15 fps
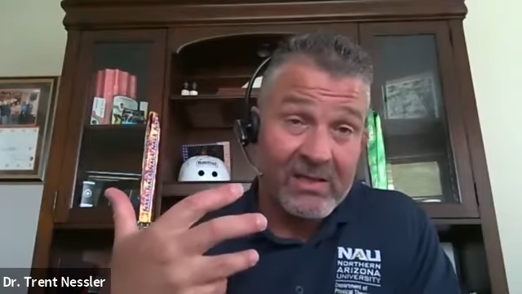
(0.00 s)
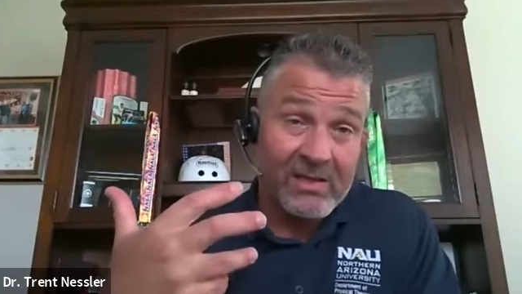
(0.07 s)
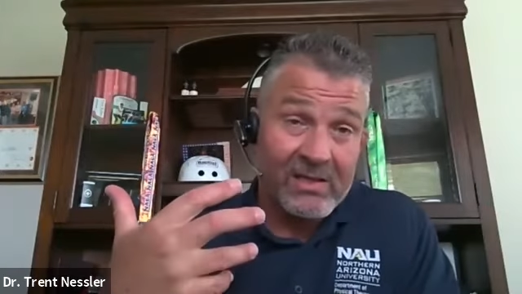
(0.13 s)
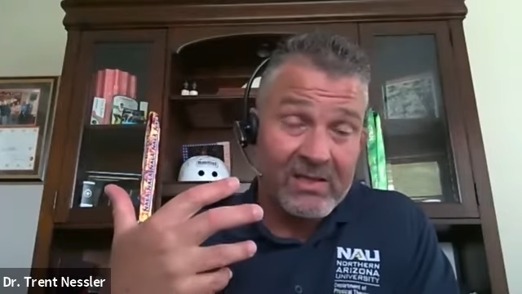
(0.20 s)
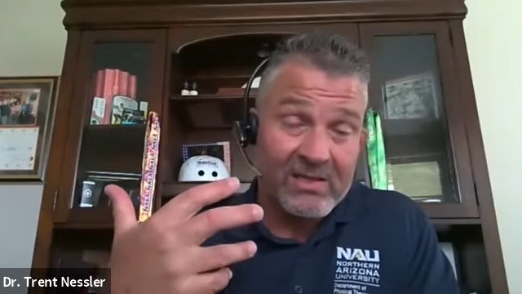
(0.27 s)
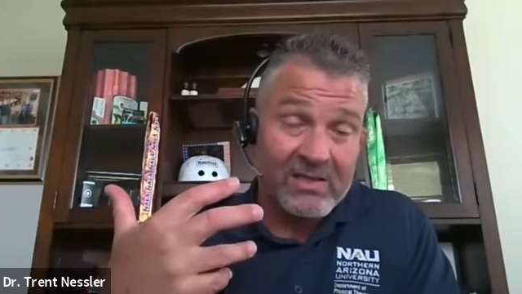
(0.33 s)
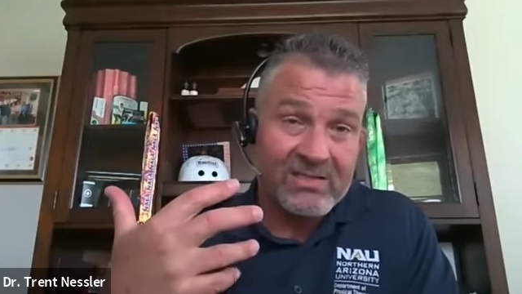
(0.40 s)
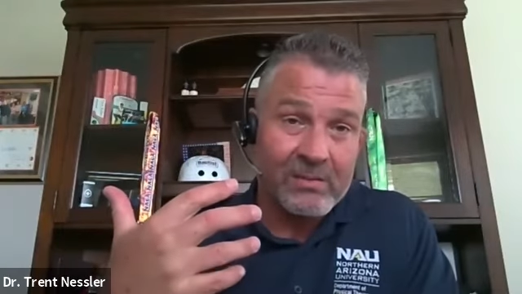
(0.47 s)

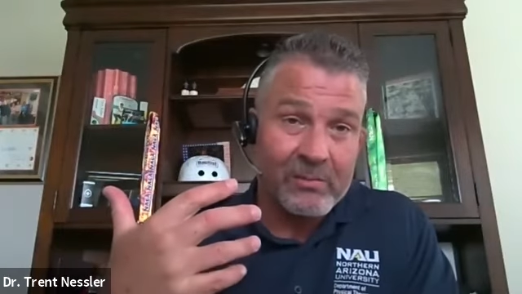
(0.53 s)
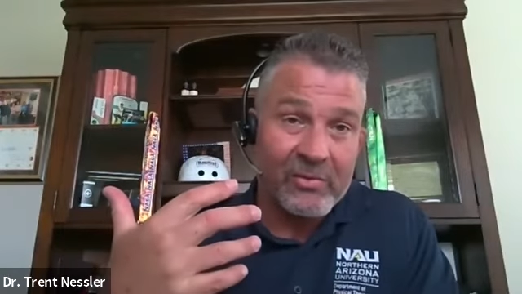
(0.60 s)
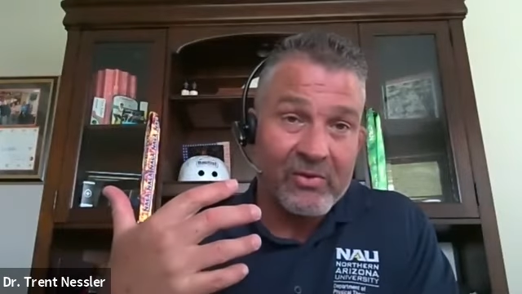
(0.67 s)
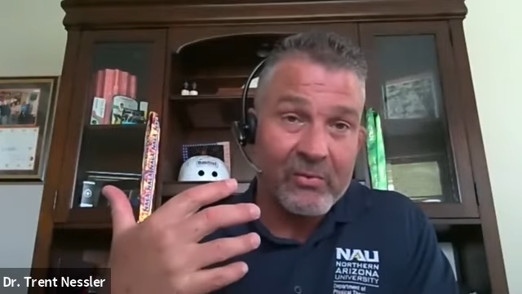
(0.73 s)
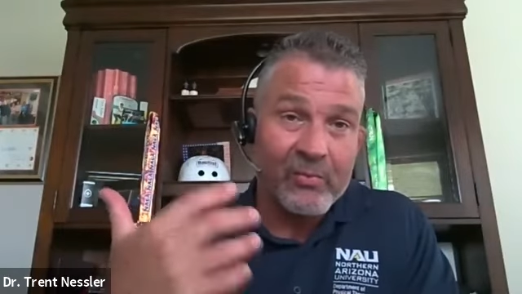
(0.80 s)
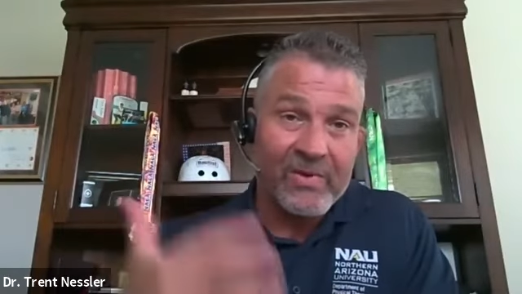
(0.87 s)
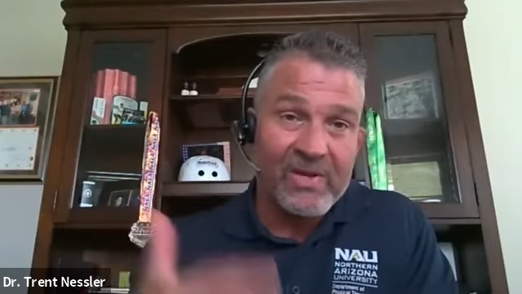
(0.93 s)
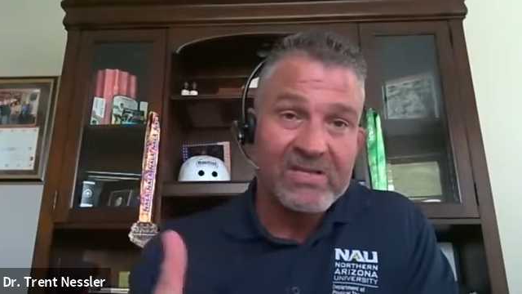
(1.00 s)
is some of
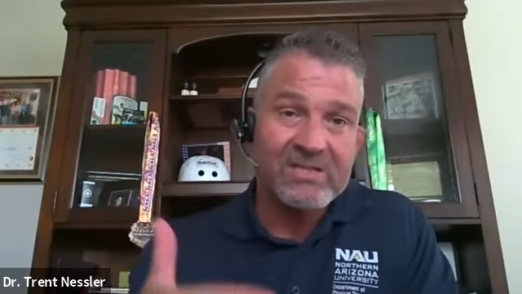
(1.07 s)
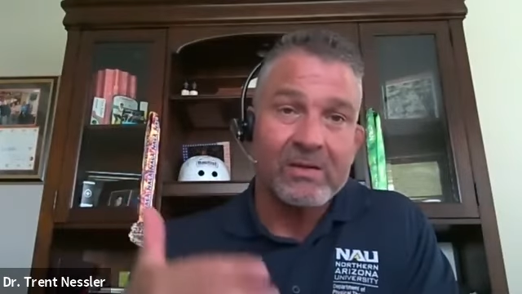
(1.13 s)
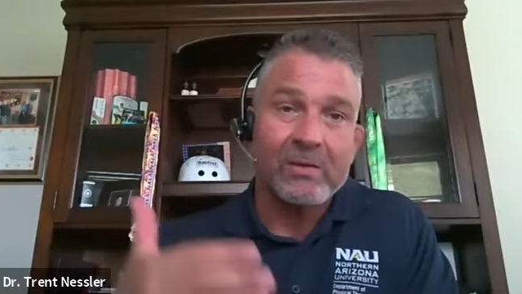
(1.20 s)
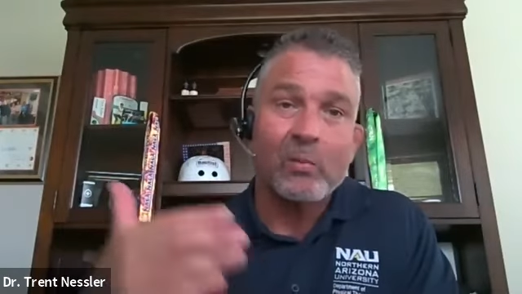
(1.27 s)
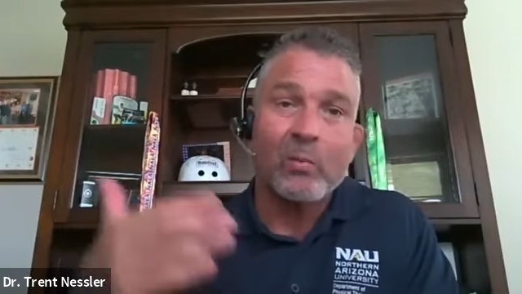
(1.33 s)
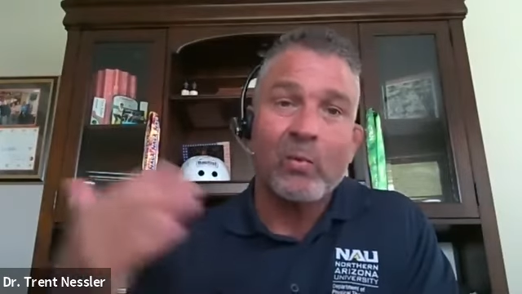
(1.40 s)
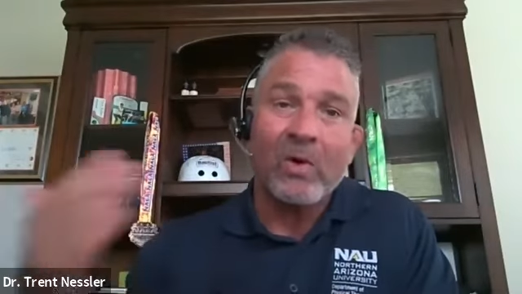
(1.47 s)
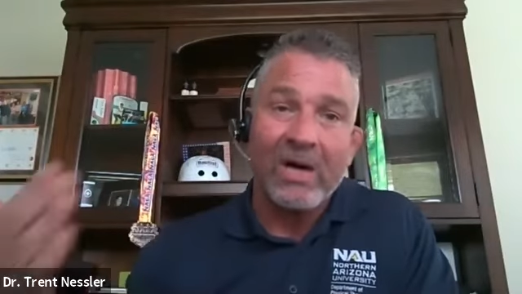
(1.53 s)
the
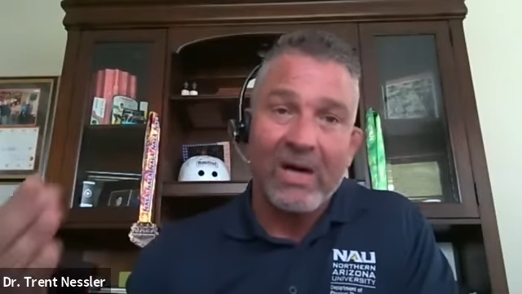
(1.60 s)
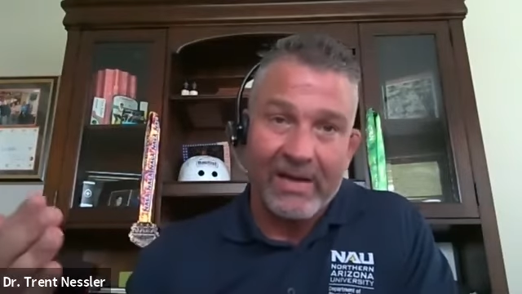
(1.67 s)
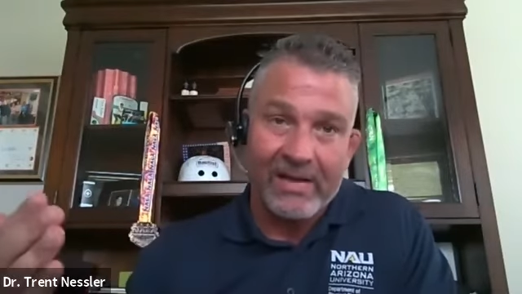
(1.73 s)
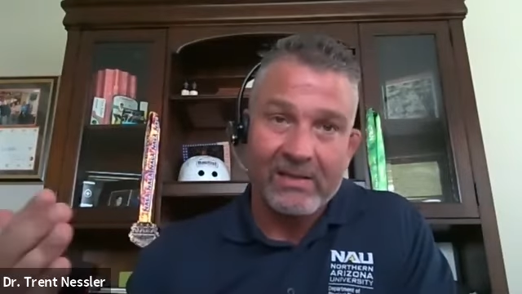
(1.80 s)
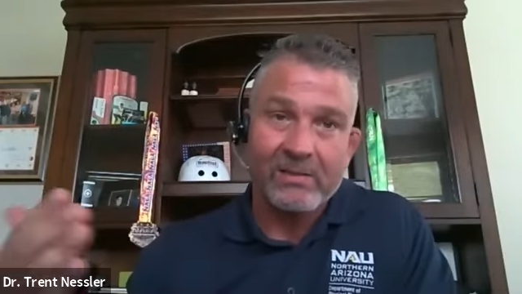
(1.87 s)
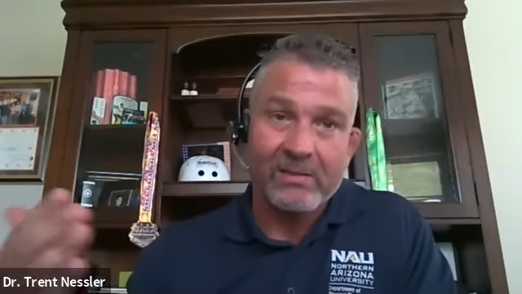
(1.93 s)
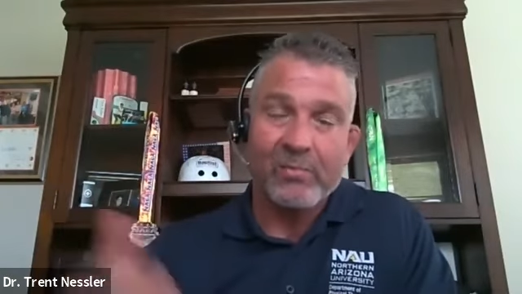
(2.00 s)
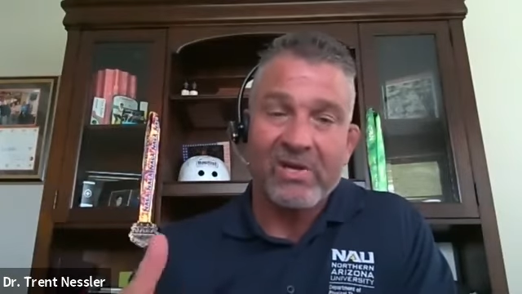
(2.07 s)
reason why
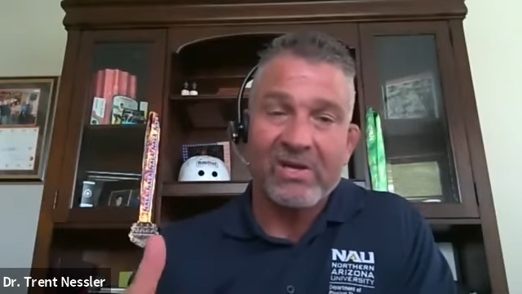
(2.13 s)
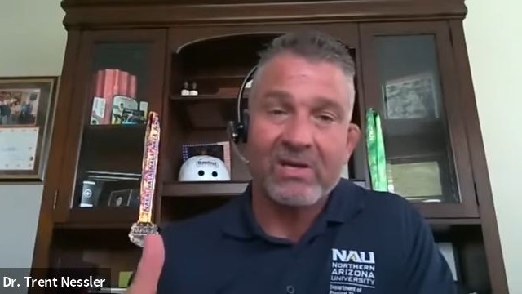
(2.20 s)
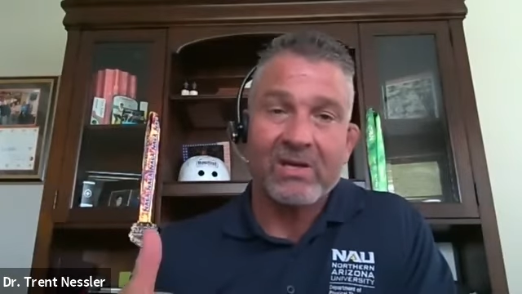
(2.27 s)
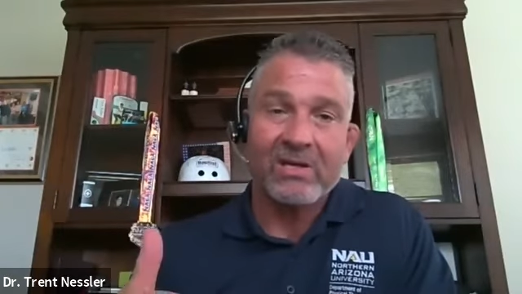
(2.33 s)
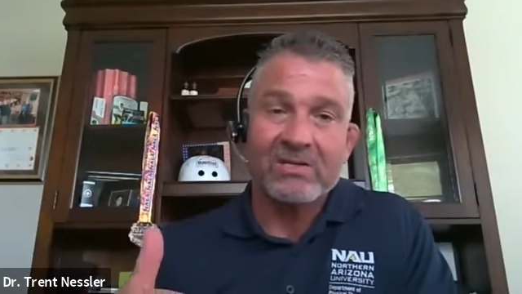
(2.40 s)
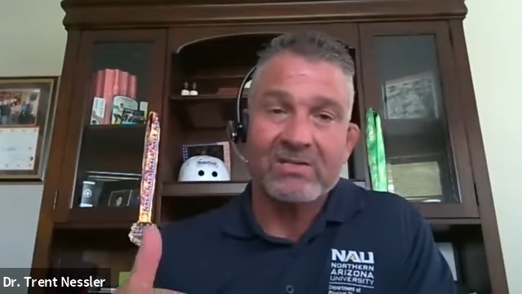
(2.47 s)
because